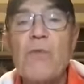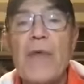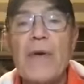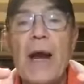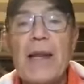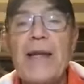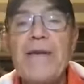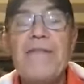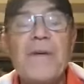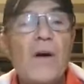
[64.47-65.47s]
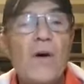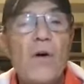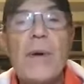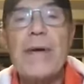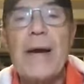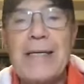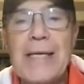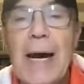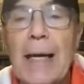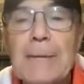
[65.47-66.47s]
whether I live or whether I
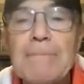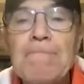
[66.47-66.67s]
die."